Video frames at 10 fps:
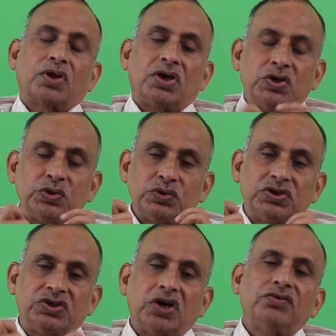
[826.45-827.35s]
you
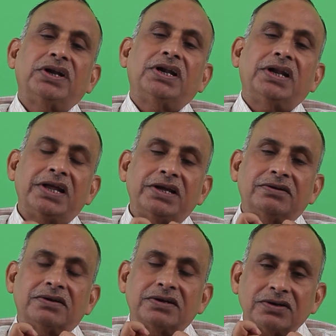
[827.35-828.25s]

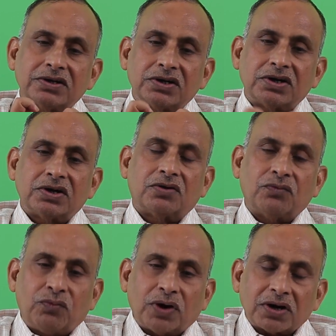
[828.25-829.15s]
genuinely
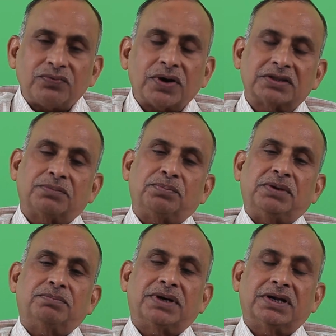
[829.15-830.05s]
work for the
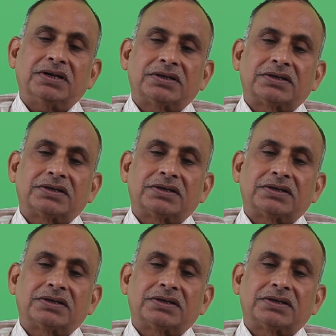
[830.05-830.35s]
people,